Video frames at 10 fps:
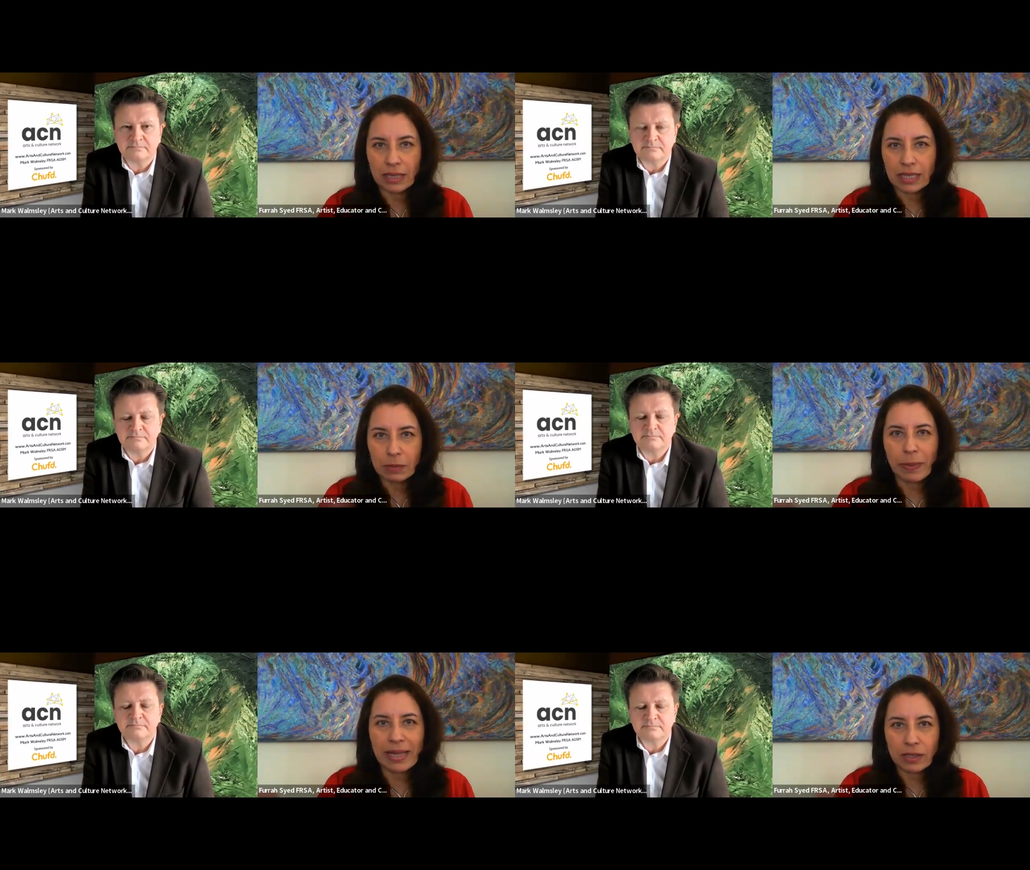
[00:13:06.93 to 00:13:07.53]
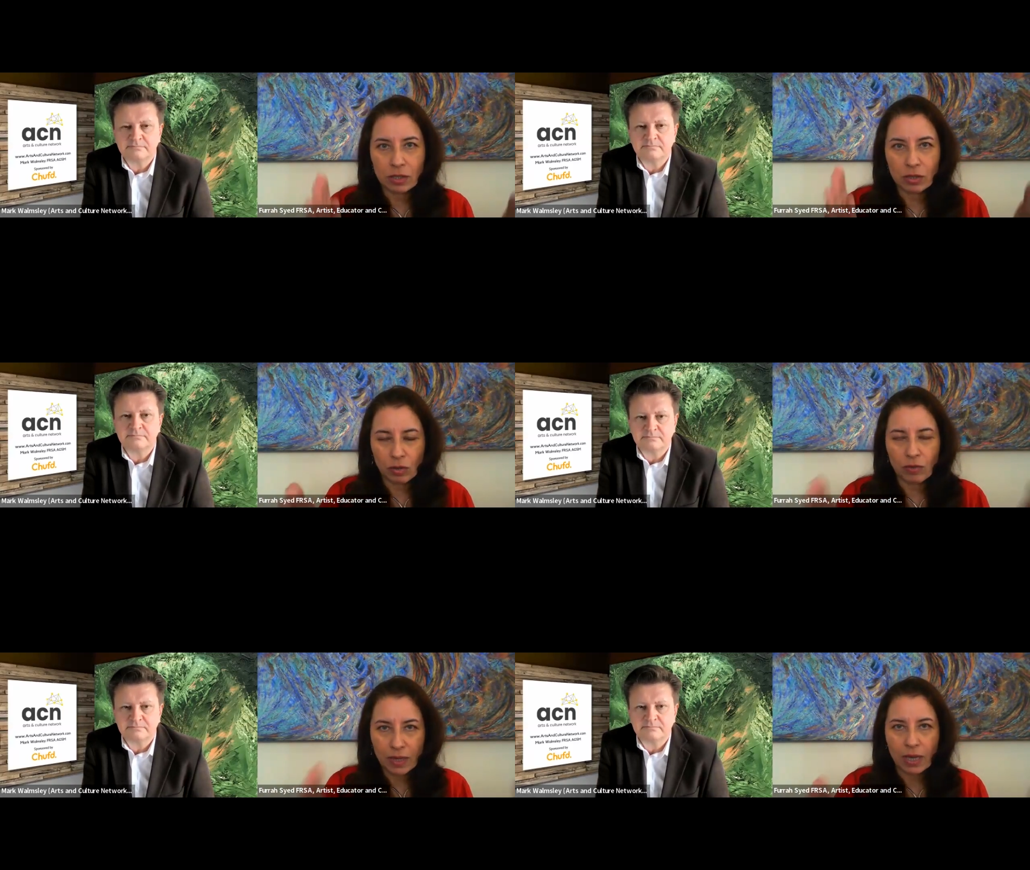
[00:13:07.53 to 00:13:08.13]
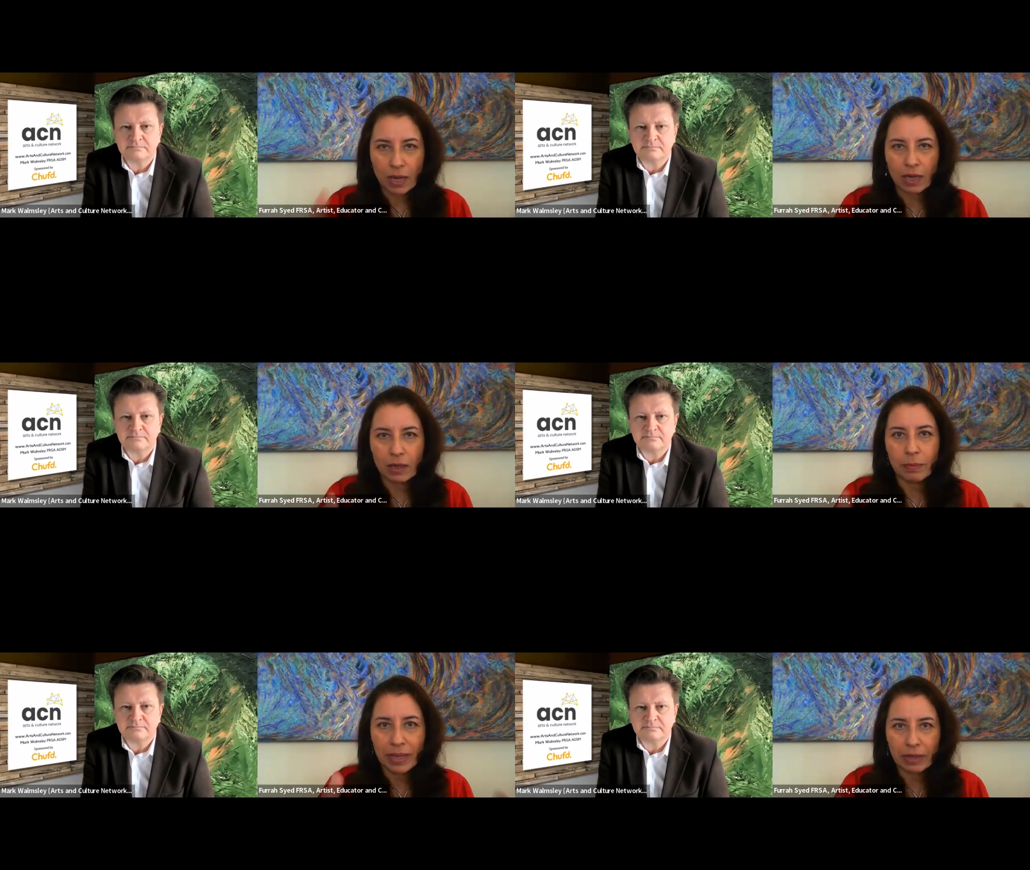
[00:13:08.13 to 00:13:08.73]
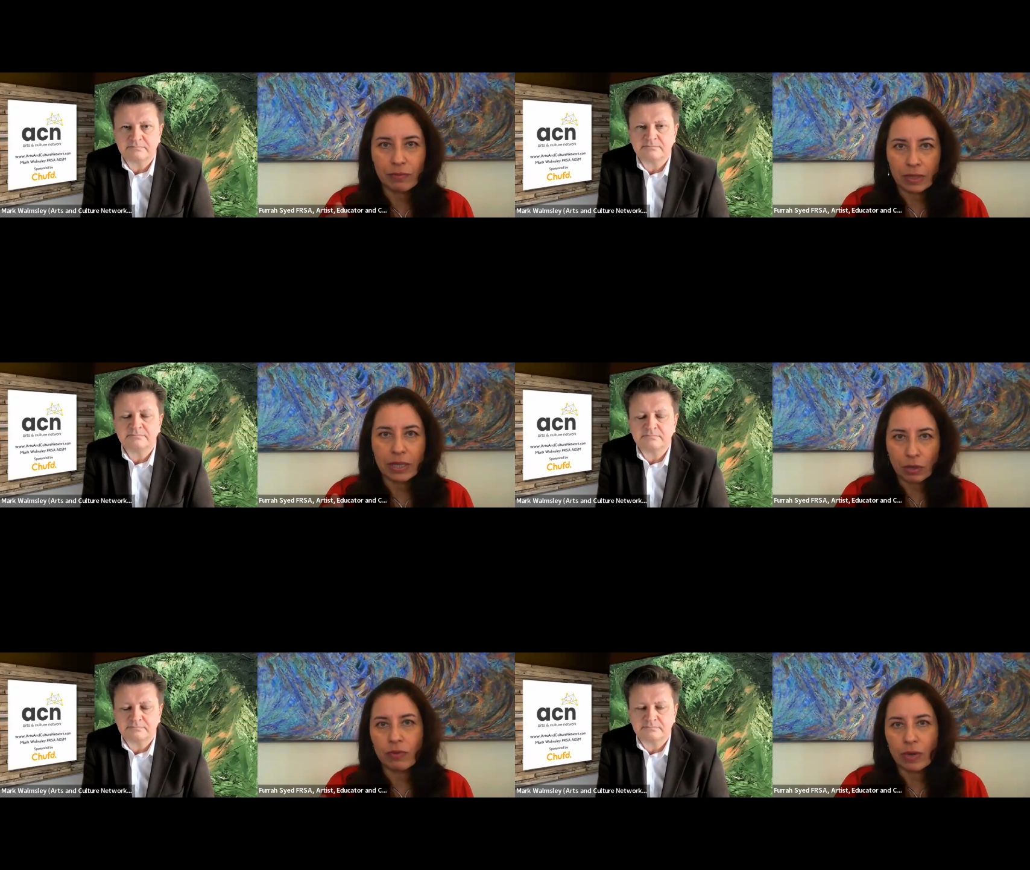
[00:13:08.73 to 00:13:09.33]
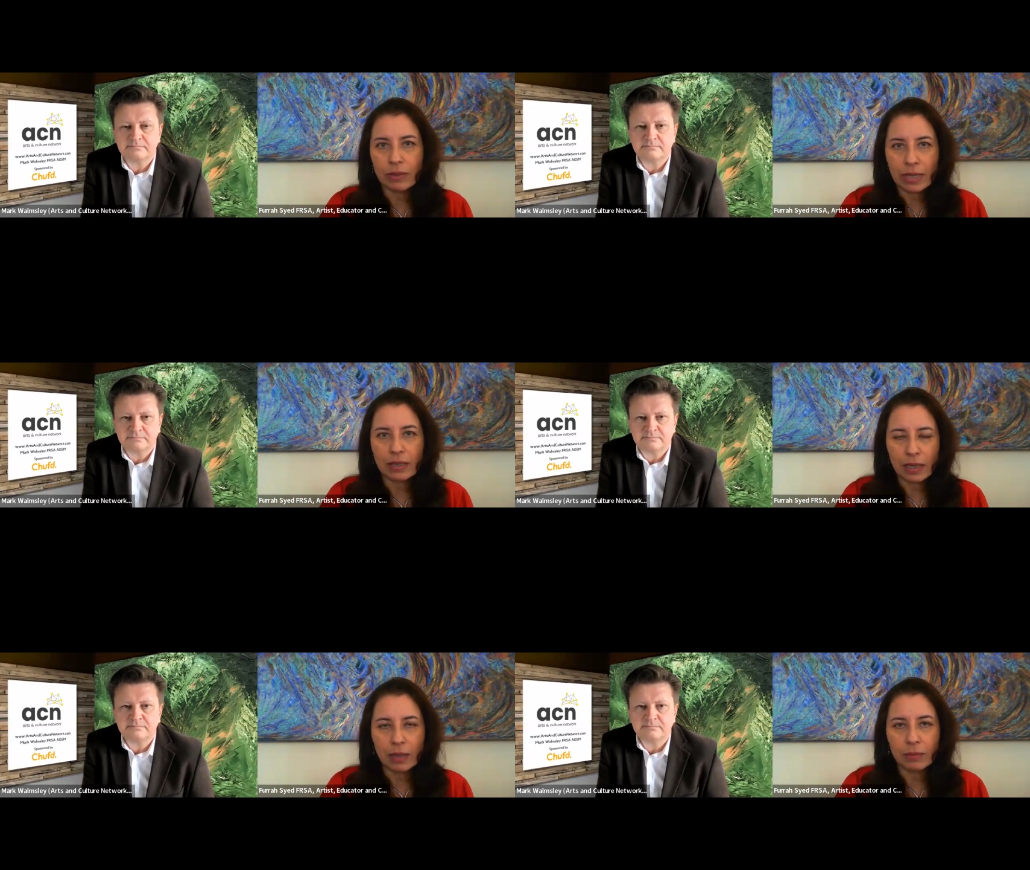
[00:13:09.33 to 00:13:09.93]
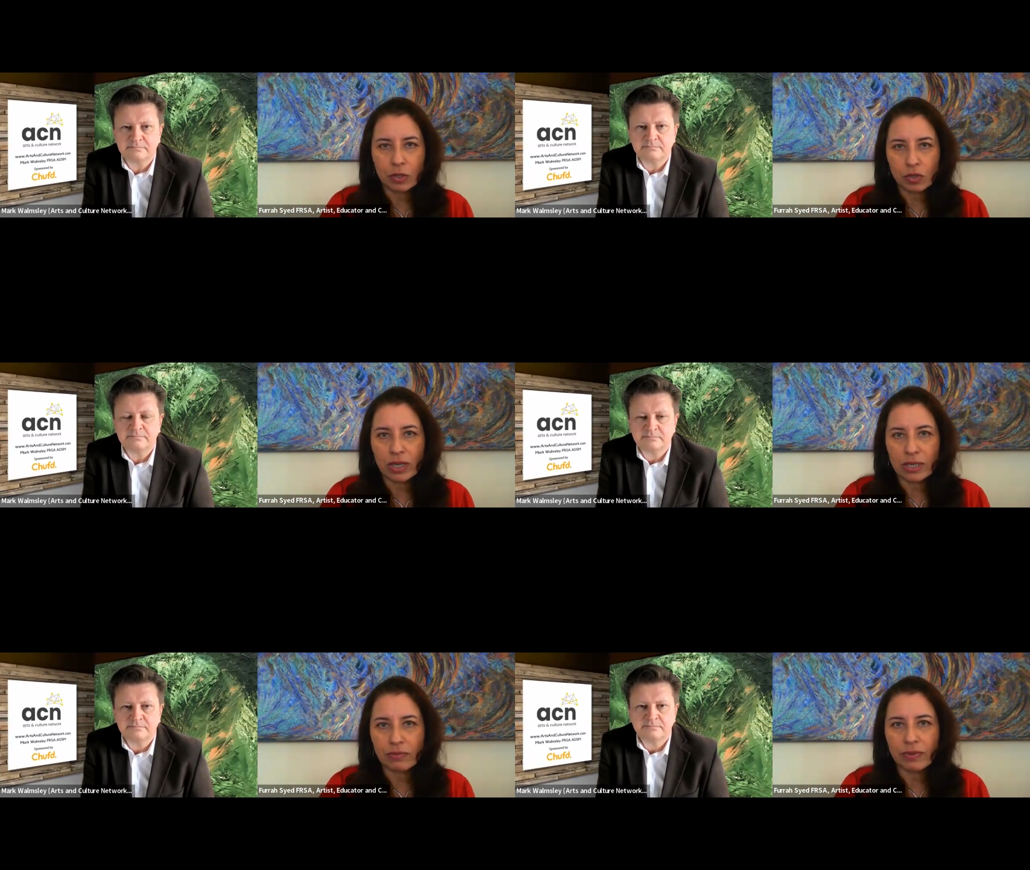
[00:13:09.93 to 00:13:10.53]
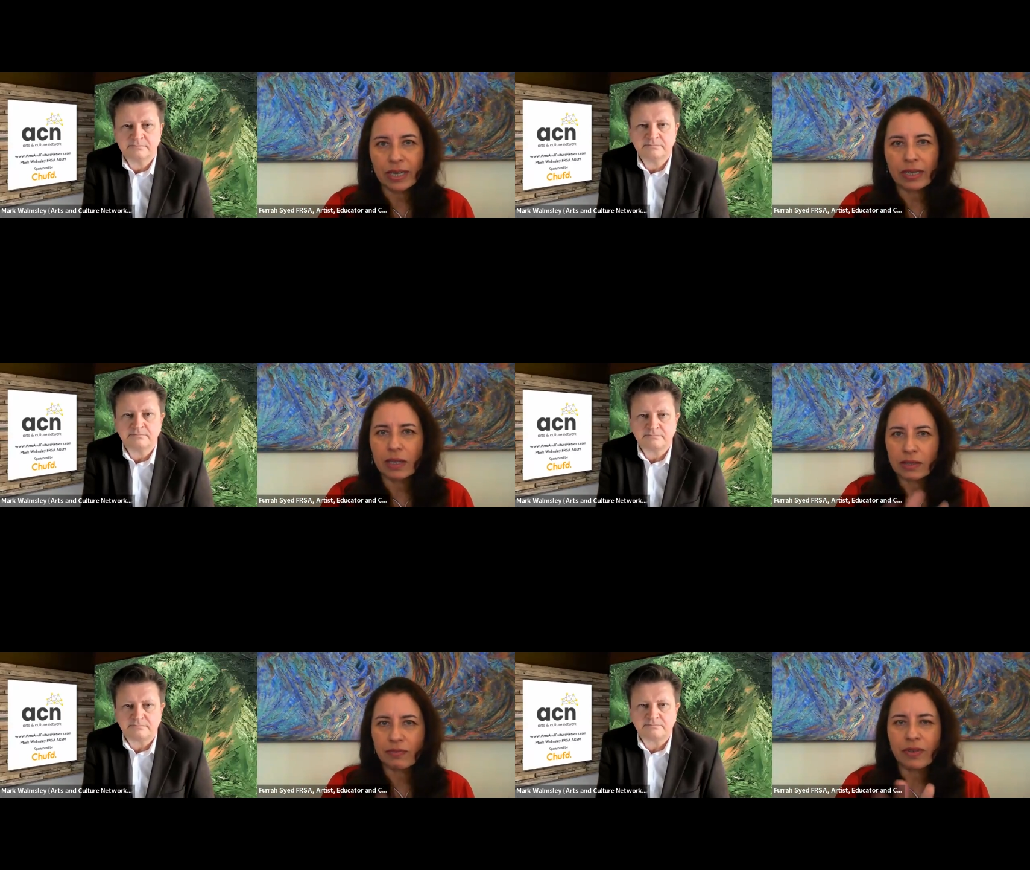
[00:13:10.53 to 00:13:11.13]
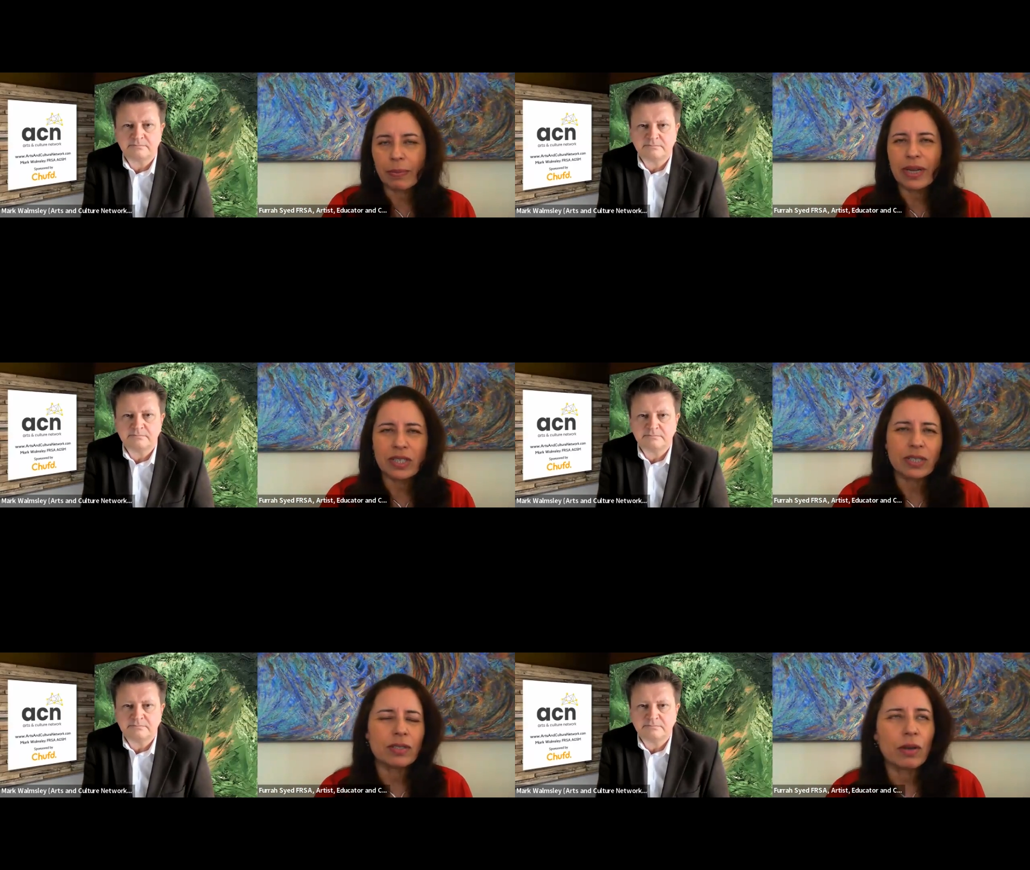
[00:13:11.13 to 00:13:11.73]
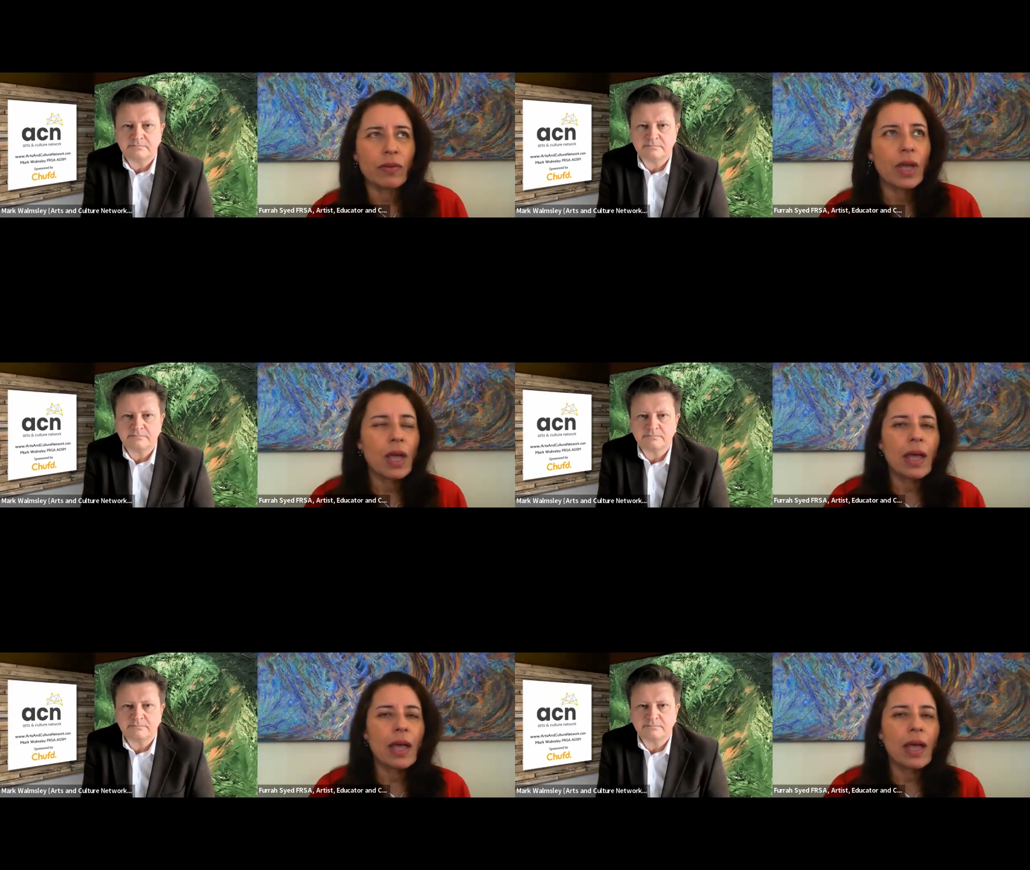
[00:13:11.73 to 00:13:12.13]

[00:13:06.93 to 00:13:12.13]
Speaker 1: expanse of the color being that you're trying to recognize the vibrations of.